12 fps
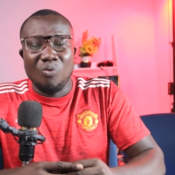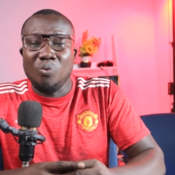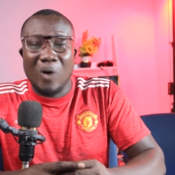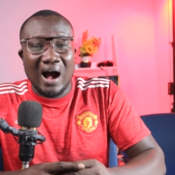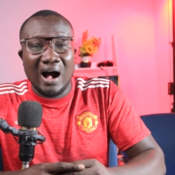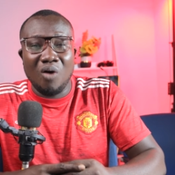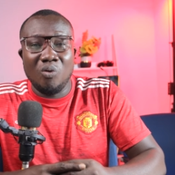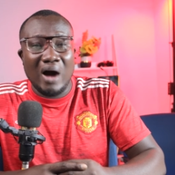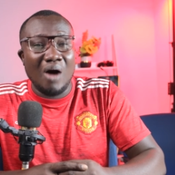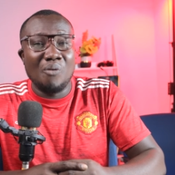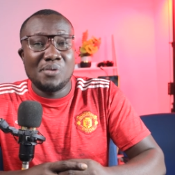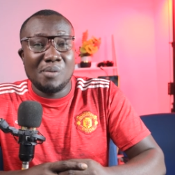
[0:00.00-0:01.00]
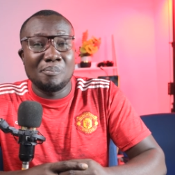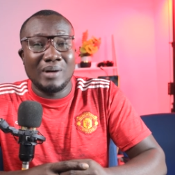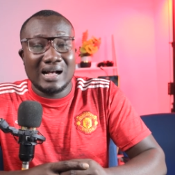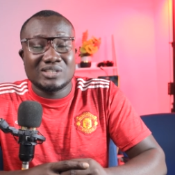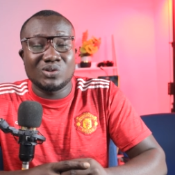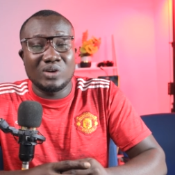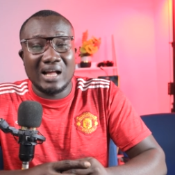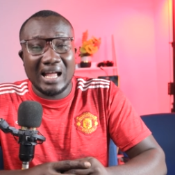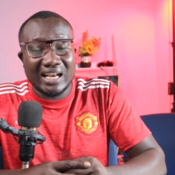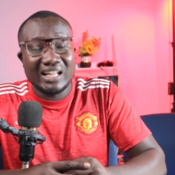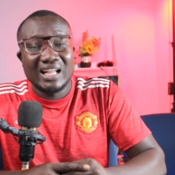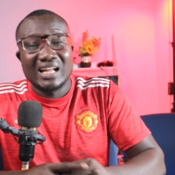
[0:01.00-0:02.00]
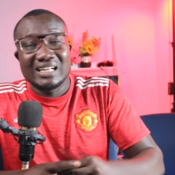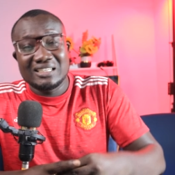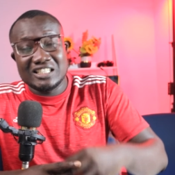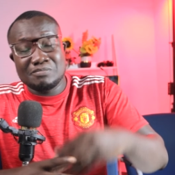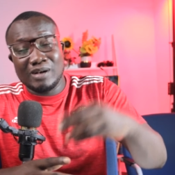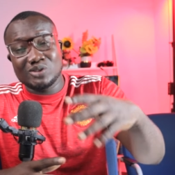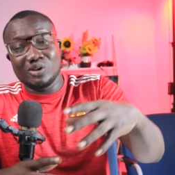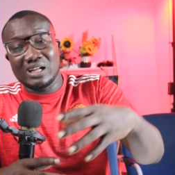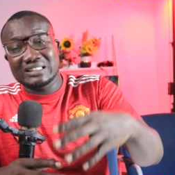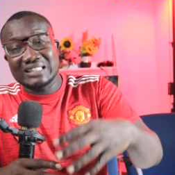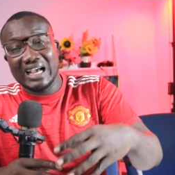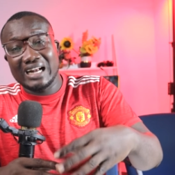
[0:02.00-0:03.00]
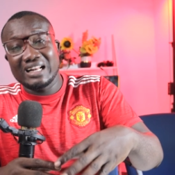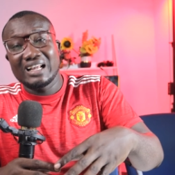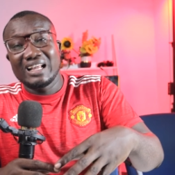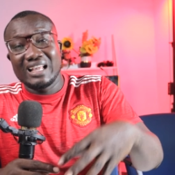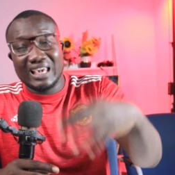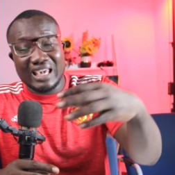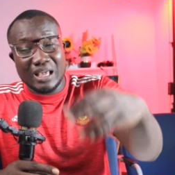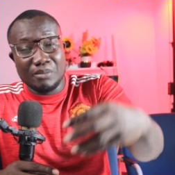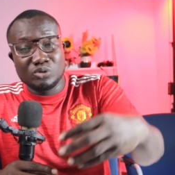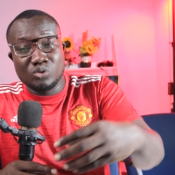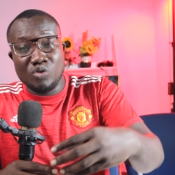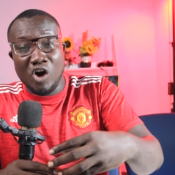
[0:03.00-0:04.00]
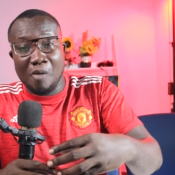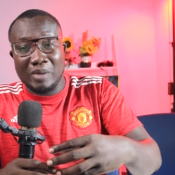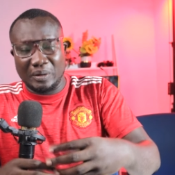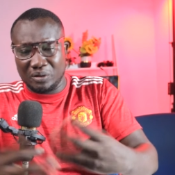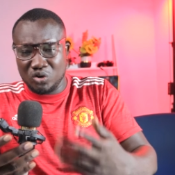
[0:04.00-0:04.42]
Wow, wow, Real Barcelona. And this Barcelona side came to Real Madrid.